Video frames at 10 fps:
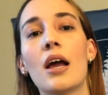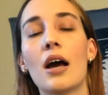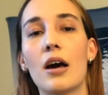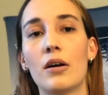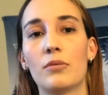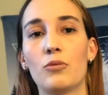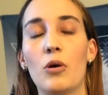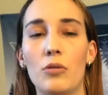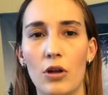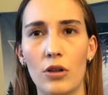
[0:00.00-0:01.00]

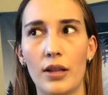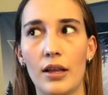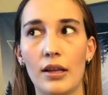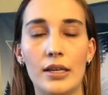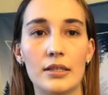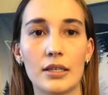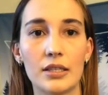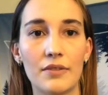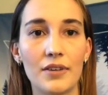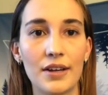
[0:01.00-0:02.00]
Well, all insects
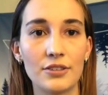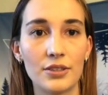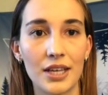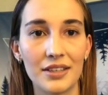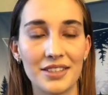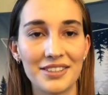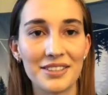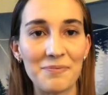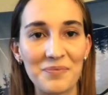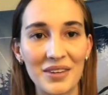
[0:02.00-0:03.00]
have exoskeletons.